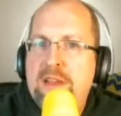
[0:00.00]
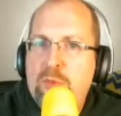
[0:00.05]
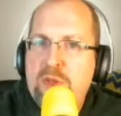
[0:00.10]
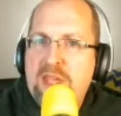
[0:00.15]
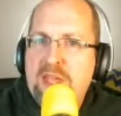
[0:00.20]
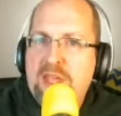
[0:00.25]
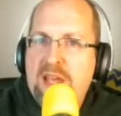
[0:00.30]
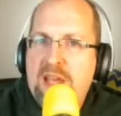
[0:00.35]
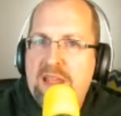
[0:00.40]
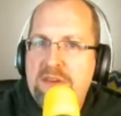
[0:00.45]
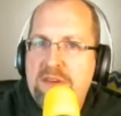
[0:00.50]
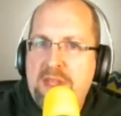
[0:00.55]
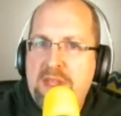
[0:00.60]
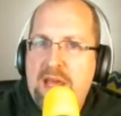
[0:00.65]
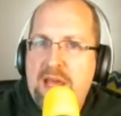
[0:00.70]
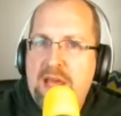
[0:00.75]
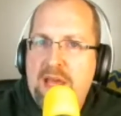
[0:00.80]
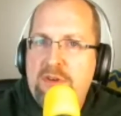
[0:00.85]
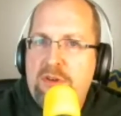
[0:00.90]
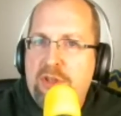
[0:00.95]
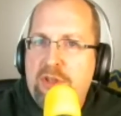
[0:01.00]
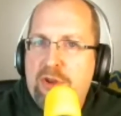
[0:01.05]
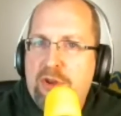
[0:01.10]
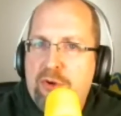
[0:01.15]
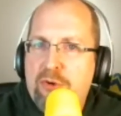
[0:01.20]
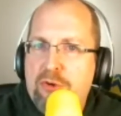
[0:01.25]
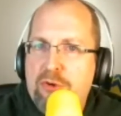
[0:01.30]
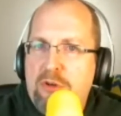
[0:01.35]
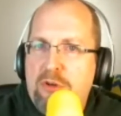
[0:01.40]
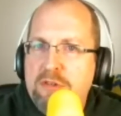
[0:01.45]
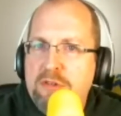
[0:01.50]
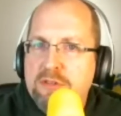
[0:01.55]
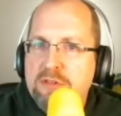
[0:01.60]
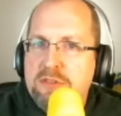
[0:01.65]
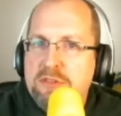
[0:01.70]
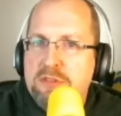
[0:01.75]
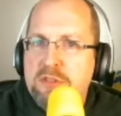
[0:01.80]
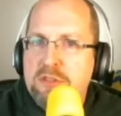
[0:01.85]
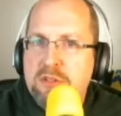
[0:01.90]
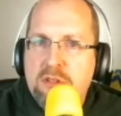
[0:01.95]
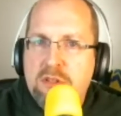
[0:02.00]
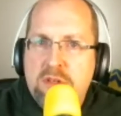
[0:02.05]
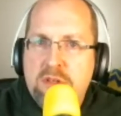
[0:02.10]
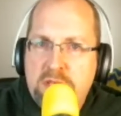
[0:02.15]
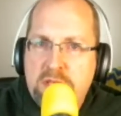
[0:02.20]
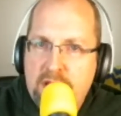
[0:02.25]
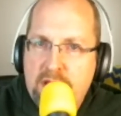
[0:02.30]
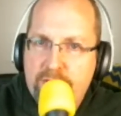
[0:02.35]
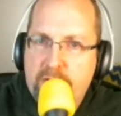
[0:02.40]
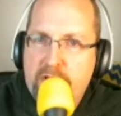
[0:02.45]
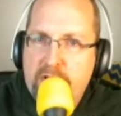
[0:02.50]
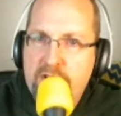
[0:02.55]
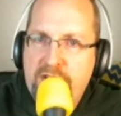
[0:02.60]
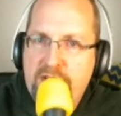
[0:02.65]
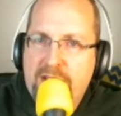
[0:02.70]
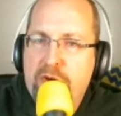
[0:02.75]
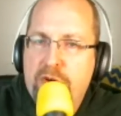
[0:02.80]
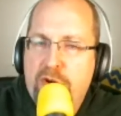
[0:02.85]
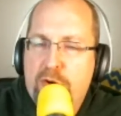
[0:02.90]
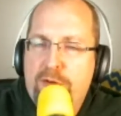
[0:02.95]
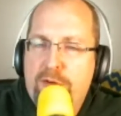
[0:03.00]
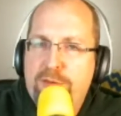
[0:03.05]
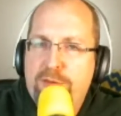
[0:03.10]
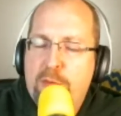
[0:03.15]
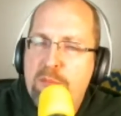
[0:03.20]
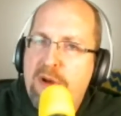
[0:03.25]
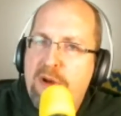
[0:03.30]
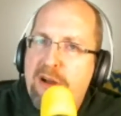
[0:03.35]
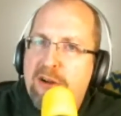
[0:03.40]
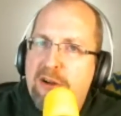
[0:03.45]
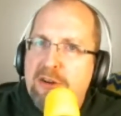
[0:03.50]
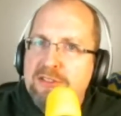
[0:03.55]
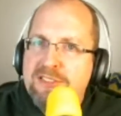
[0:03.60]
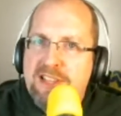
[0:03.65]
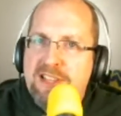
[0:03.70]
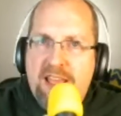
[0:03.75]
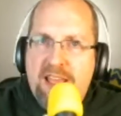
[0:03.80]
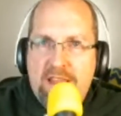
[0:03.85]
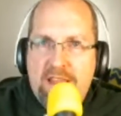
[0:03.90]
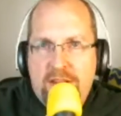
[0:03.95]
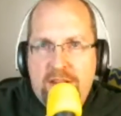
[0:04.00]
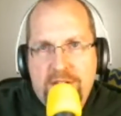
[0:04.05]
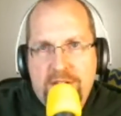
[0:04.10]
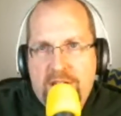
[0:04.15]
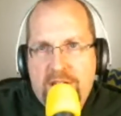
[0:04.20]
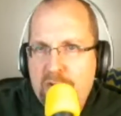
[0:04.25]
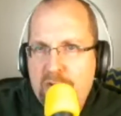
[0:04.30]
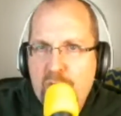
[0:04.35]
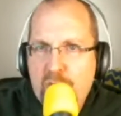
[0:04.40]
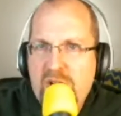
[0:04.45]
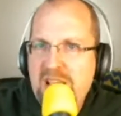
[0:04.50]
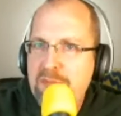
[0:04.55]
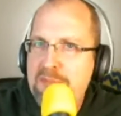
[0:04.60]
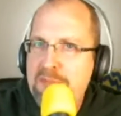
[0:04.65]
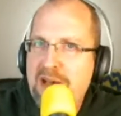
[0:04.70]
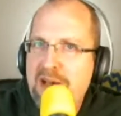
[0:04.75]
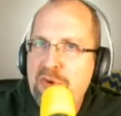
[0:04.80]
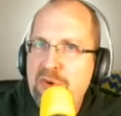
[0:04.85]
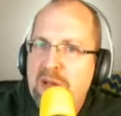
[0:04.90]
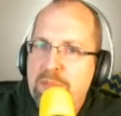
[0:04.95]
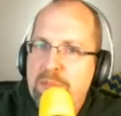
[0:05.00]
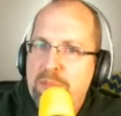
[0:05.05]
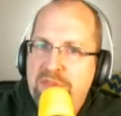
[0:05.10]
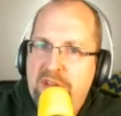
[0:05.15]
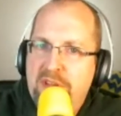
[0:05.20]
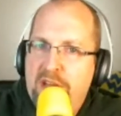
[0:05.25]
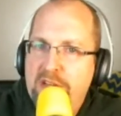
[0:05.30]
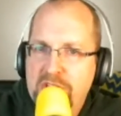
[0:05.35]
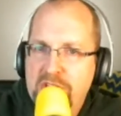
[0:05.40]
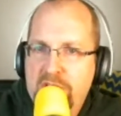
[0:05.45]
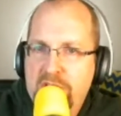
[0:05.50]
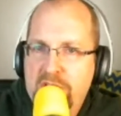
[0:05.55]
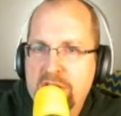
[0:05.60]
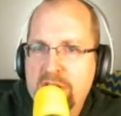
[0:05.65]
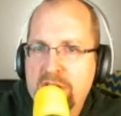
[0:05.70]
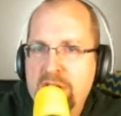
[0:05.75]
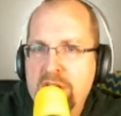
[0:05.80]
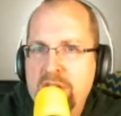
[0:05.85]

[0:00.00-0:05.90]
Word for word: We had Devil Girls, Devil, Devil Girl from Mars, and uh, the White Mountain Abduction.